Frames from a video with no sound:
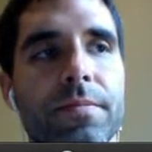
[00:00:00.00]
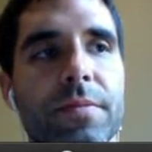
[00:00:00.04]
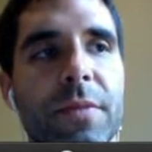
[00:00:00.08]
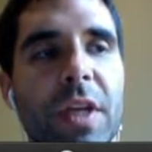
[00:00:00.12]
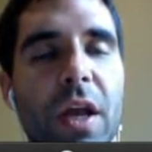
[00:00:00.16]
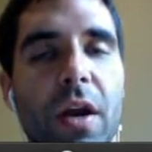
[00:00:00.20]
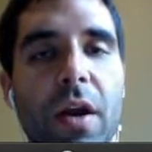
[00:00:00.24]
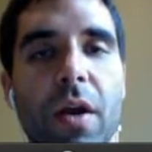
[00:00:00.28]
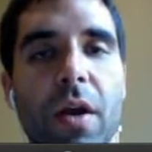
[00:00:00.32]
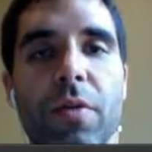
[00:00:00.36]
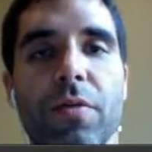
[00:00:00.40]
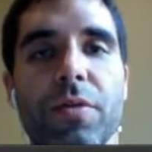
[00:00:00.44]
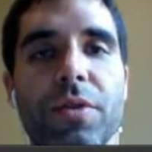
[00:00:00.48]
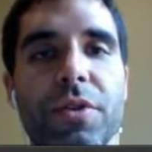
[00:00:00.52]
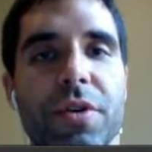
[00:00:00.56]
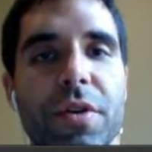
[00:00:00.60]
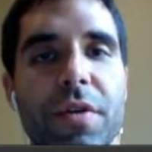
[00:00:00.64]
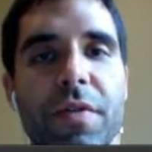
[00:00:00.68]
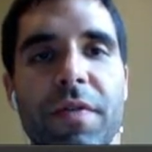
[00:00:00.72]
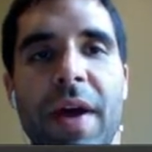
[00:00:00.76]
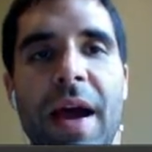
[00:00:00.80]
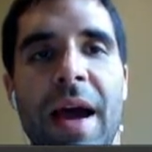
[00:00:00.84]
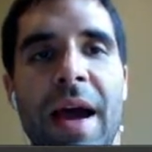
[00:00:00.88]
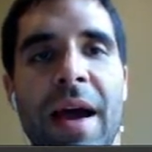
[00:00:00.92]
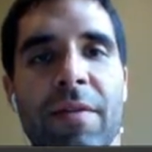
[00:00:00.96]
Lone
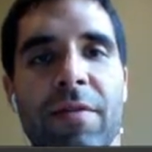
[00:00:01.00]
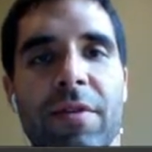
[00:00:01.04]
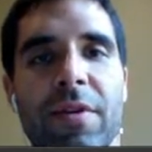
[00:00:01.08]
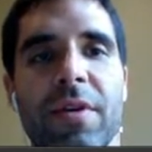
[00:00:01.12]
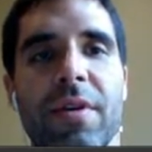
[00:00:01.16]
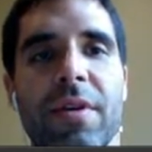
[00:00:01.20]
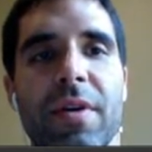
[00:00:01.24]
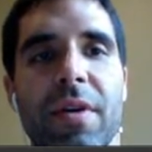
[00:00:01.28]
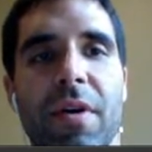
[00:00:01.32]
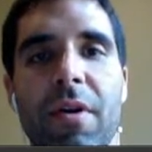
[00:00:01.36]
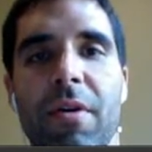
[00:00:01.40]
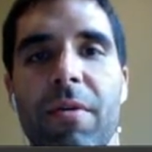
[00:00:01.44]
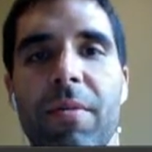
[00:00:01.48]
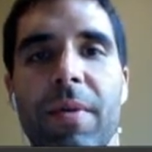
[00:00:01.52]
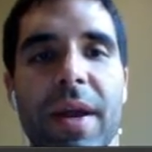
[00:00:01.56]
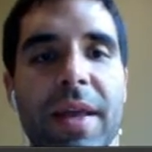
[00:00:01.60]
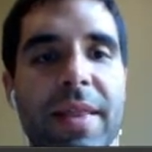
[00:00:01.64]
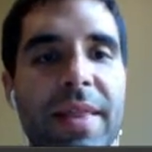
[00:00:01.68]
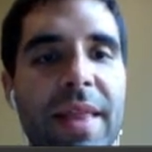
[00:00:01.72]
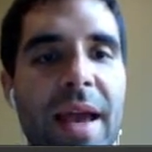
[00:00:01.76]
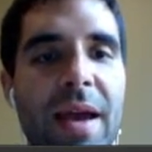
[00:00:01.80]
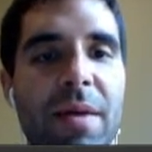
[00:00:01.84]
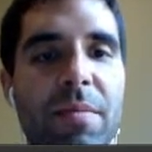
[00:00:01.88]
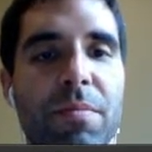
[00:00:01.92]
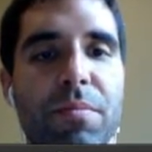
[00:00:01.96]
Survivor or read
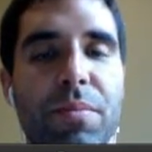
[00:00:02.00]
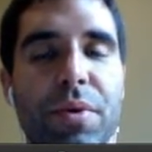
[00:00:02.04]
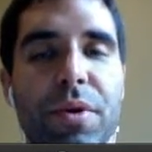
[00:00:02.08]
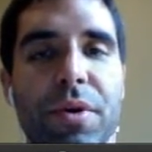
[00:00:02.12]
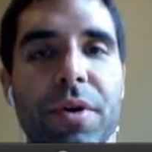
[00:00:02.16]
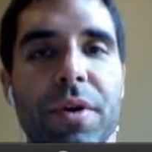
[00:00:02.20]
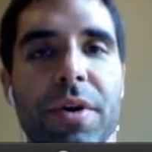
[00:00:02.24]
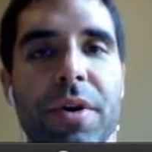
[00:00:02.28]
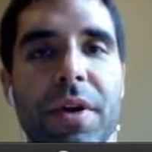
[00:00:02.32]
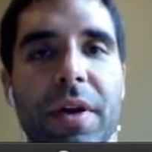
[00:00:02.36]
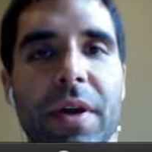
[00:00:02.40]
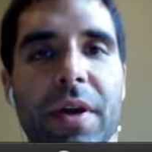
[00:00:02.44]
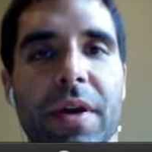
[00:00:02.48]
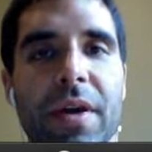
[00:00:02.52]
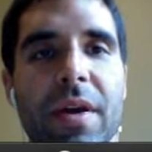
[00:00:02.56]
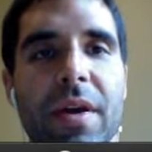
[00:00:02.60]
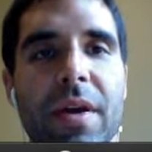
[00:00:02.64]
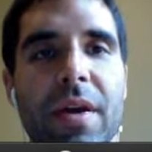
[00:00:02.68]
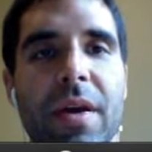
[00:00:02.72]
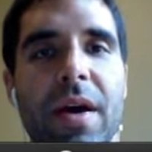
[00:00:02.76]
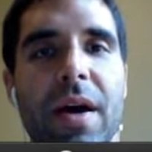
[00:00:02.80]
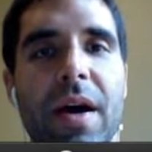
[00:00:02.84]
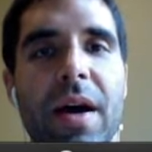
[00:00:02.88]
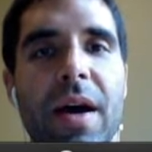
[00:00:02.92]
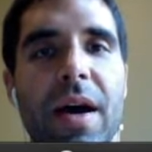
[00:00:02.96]
that book,
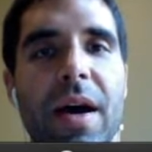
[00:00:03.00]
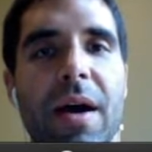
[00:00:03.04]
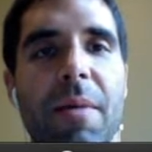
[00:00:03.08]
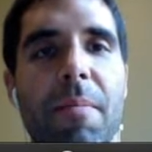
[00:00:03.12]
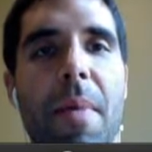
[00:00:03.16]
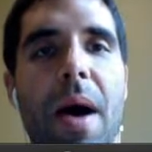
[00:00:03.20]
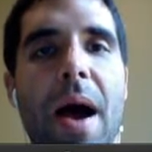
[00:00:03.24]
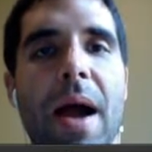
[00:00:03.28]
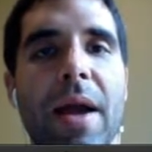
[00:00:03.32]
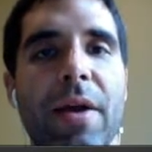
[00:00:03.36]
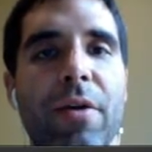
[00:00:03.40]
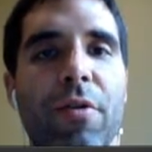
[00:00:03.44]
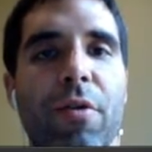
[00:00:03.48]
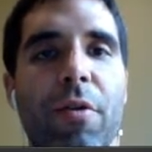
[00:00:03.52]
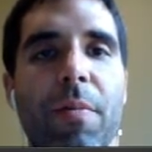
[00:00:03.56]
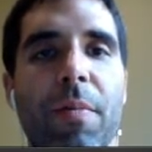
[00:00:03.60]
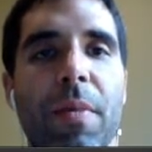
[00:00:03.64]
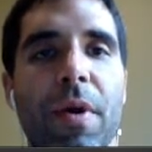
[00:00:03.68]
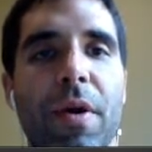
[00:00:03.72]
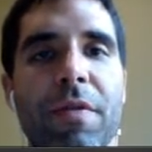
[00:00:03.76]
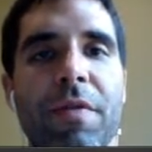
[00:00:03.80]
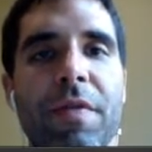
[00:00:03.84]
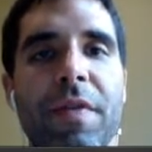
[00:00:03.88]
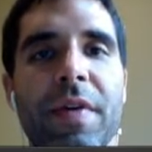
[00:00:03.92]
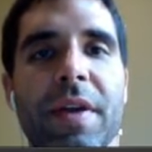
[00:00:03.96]
Michael
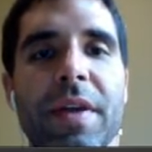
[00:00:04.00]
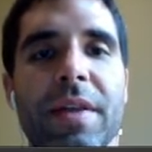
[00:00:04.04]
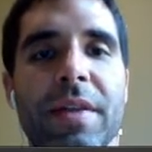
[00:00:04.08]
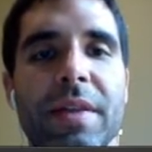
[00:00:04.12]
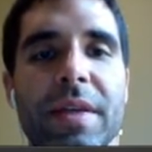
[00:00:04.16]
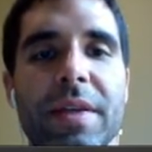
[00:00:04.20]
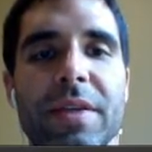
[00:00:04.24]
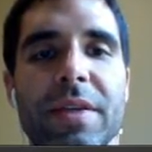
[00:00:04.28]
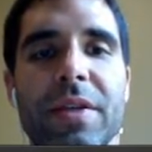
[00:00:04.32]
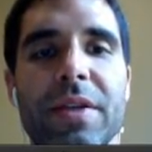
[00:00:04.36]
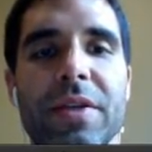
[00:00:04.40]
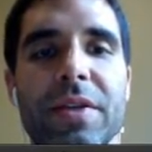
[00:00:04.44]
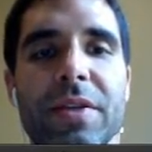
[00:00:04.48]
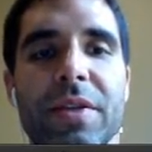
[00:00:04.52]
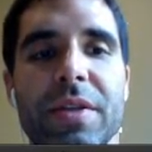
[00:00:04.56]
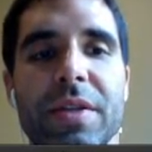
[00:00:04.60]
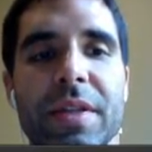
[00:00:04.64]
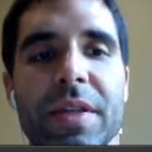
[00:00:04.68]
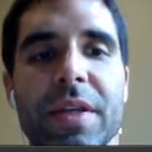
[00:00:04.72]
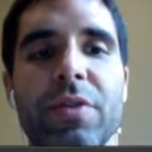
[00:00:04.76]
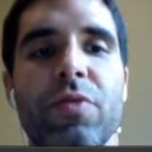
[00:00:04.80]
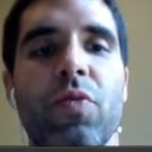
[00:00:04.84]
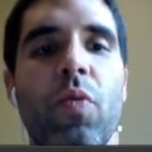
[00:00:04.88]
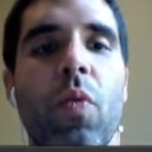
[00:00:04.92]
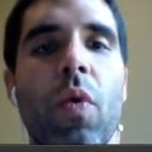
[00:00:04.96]
Murphy, this
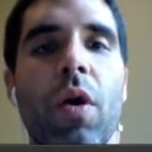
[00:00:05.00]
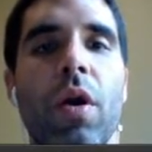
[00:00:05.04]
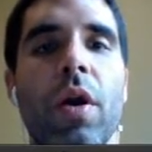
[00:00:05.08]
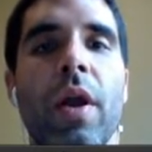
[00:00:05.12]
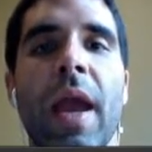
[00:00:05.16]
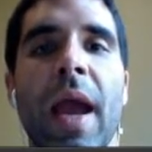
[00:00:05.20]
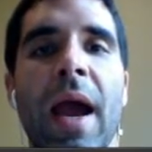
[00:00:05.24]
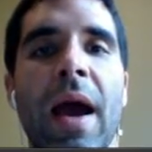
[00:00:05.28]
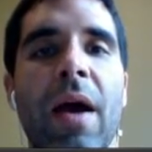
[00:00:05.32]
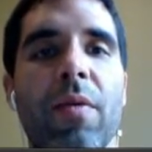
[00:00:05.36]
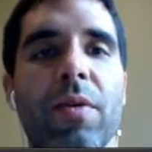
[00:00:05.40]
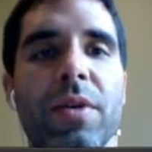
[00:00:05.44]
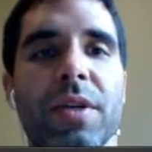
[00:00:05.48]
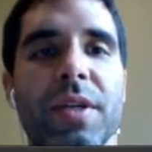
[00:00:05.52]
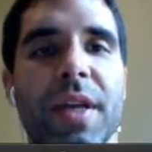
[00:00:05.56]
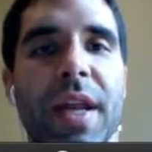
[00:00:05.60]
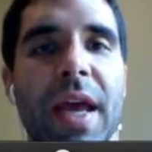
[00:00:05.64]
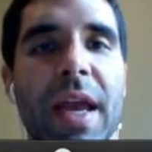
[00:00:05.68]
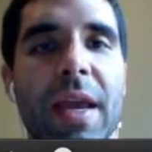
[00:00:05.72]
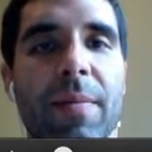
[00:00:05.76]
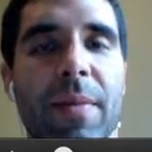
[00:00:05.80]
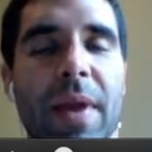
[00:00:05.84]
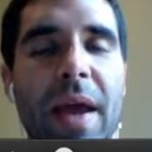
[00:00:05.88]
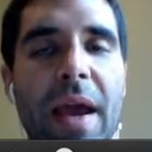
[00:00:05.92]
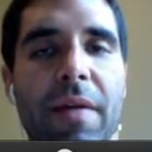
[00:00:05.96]
workout was
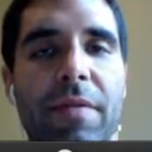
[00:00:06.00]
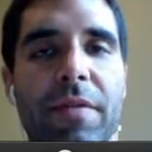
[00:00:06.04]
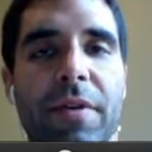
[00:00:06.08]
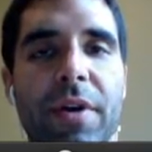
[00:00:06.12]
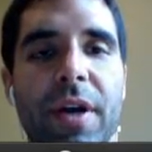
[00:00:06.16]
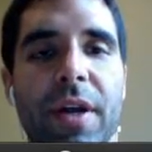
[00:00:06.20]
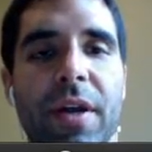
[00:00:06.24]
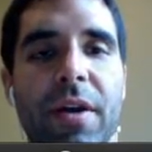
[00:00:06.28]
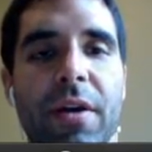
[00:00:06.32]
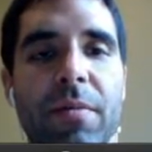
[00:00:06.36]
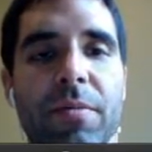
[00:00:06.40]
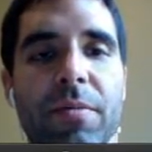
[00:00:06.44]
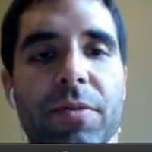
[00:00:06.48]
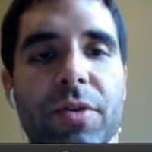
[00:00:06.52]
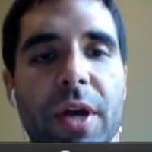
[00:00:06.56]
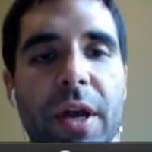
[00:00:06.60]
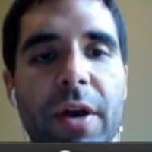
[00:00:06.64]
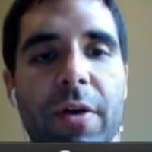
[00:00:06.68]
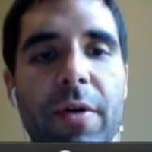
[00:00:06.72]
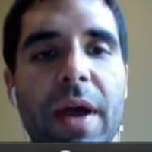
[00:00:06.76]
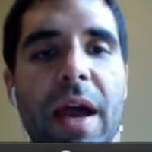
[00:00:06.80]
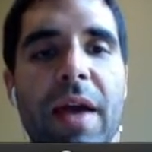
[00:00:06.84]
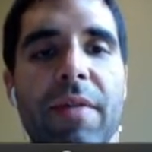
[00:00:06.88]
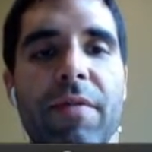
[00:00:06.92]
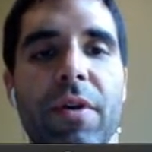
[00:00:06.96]
named after him. So I
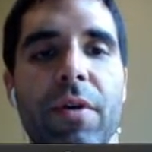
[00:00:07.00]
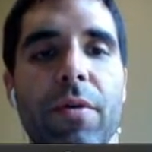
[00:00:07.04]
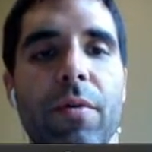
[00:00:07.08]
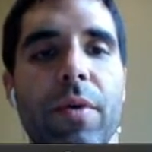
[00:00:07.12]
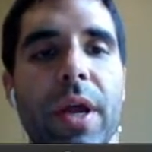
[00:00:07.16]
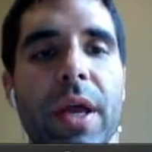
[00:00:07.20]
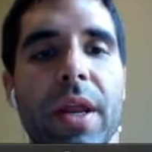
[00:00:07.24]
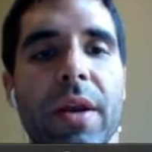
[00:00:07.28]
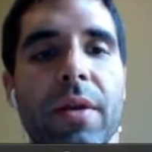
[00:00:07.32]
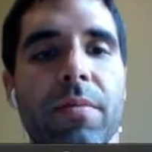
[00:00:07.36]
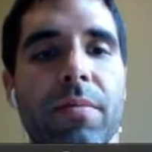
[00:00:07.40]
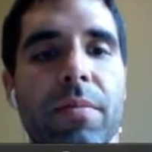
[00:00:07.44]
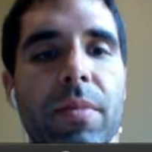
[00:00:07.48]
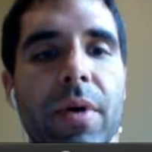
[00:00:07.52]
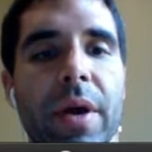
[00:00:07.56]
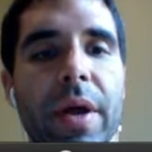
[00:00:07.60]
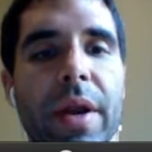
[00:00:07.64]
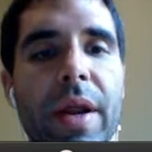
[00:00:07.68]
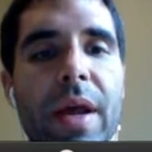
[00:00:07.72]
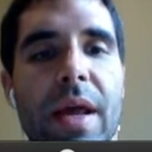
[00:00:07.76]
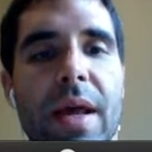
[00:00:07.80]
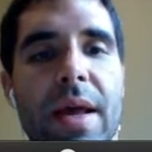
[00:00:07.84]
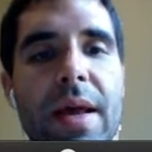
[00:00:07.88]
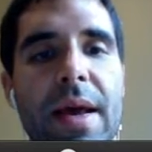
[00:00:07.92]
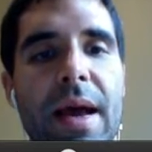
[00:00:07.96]
don't have it written, but
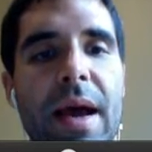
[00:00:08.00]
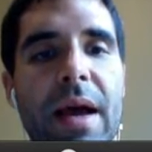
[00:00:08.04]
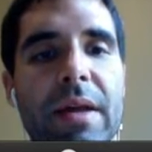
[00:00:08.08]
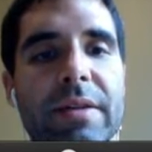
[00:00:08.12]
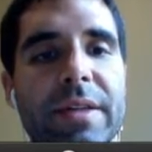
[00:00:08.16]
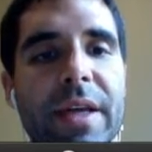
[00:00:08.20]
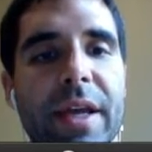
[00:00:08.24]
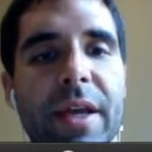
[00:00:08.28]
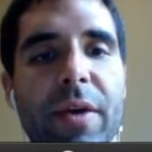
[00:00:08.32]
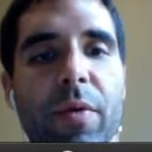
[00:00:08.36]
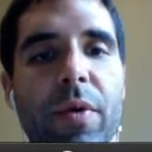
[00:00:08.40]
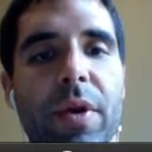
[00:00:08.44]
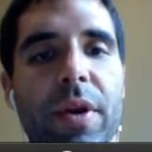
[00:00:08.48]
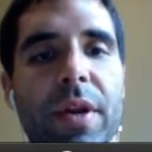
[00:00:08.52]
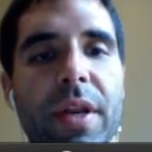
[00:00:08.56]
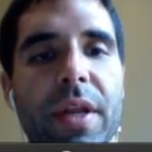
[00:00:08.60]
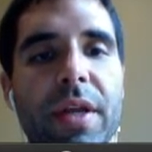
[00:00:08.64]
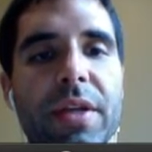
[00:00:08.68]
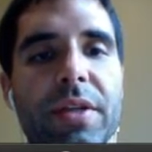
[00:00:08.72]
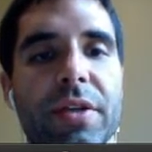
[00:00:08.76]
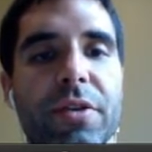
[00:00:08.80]
I'll tell you what it is.